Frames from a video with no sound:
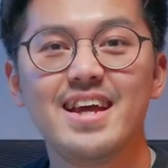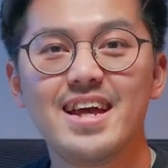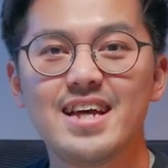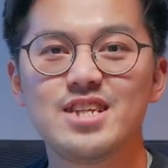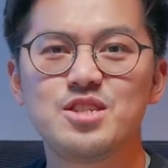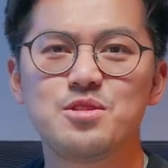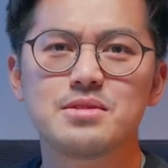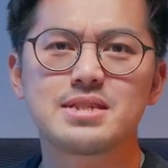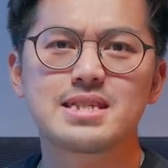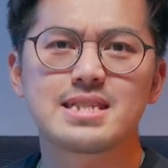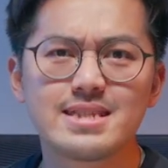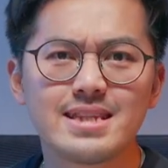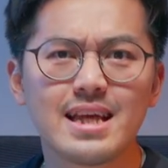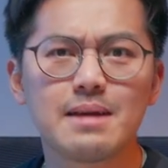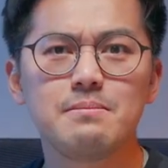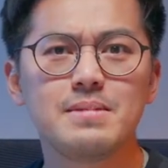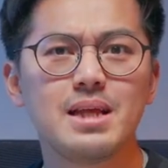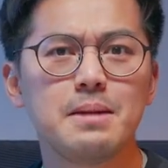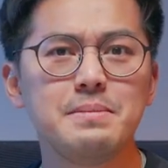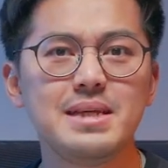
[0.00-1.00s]
as you
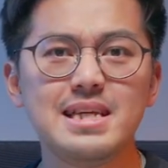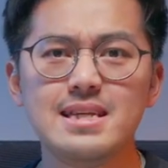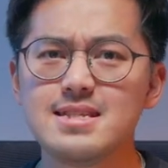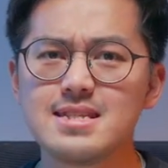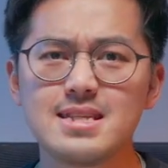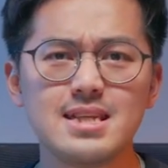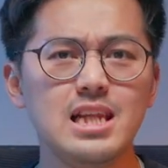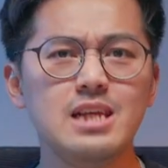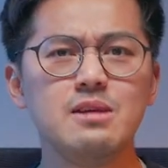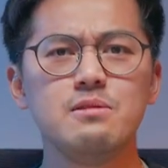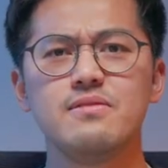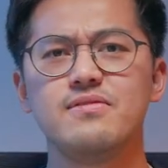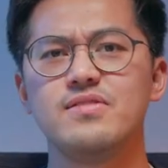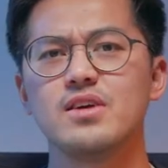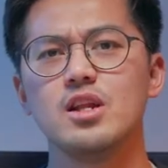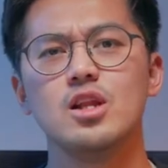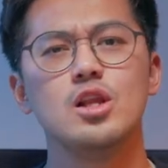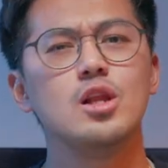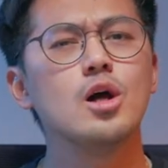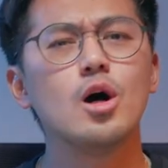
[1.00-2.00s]
snipe them easily with
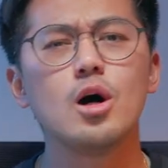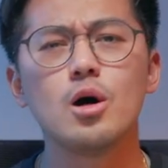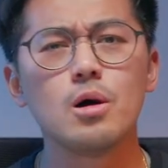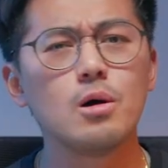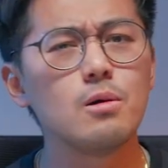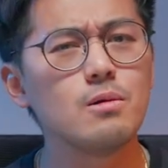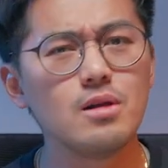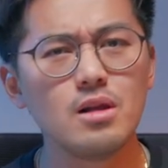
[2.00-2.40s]
your low,